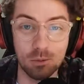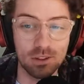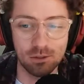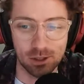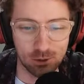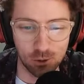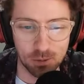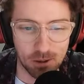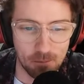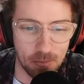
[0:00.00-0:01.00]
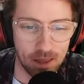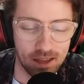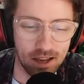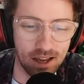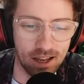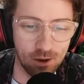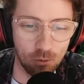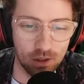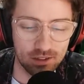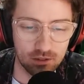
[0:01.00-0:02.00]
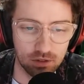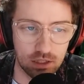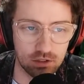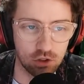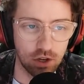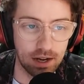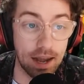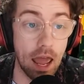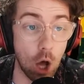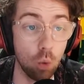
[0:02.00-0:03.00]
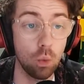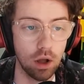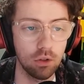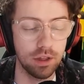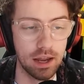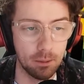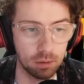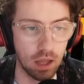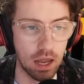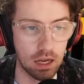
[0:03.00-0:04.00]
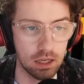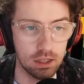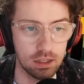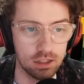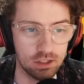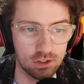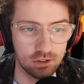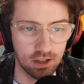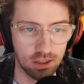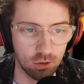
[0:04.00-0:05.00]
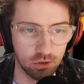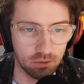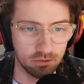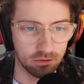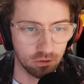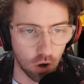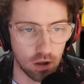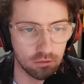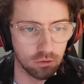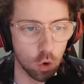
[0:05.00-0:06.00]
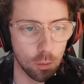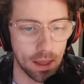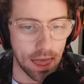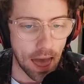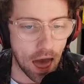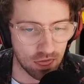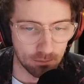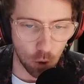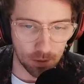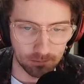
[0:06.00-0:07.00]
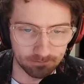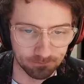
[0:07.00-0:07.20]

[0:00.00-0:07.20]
We're definitely going to talk about Wellington Phoenix tonight and how well they are playing because they're in some fine form at the moment.